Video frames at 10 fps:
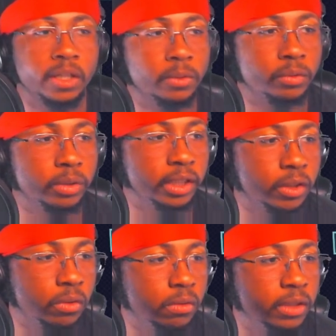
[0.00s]
what's really
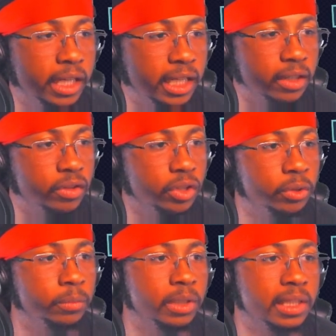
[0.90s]
cool that he can
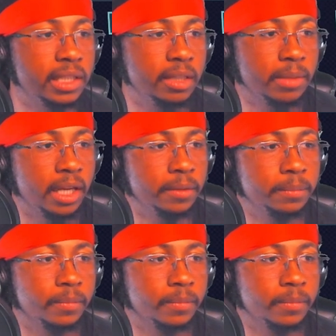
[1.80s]
do with his teammate